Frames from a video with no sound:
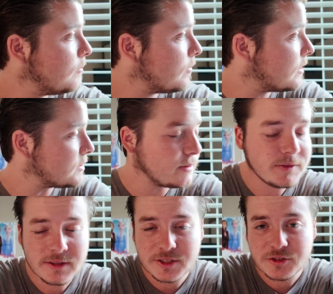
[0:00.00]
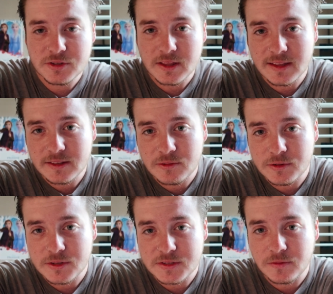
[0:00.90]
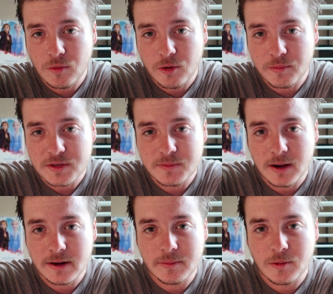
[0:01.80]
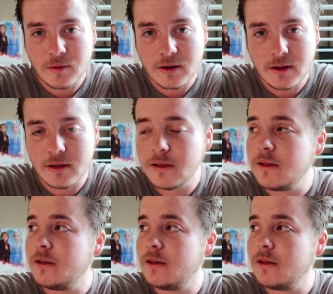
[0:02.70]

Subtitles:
Because we really truly think that we're this form, this body, but we're not.